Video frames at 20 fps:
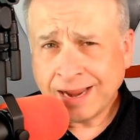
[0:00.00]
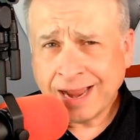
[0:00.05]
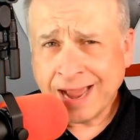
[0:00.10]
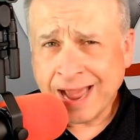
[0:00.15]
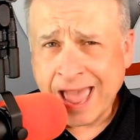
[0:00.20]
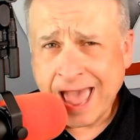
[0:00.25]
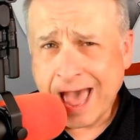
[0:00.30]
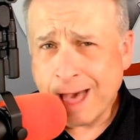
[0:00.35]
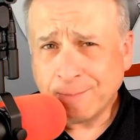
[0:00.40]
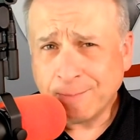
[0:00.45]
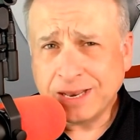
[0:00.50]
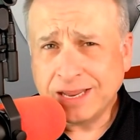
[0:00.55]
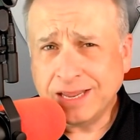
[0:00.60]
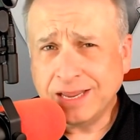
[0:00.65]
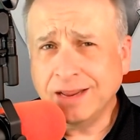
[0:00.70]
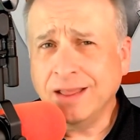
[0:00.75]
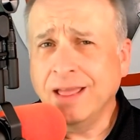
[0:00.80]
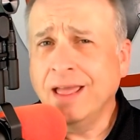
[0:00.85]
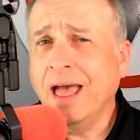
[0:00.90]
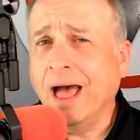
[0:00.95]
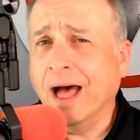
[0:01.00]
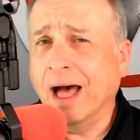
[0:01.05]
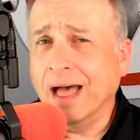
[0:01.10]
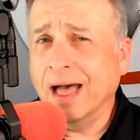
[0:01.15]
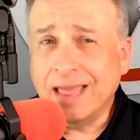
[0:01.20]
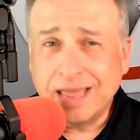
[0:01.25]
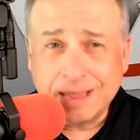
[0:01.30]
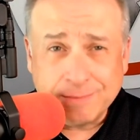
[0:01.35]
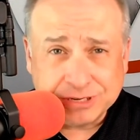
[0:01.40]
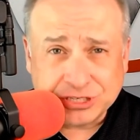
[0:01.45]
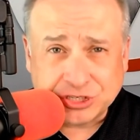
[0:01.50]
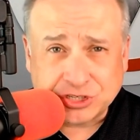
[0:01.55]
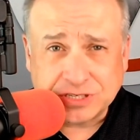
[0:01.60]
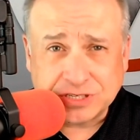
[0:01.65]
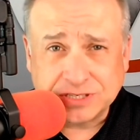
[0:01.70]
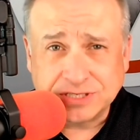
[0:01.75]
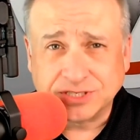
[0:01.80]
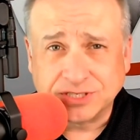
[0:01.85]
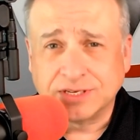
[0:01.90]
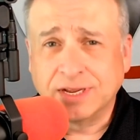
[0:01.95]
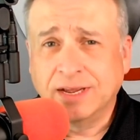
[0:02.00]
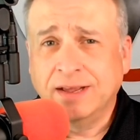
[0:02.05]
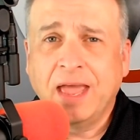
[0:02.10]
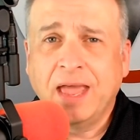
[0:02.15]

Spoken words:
happening, images,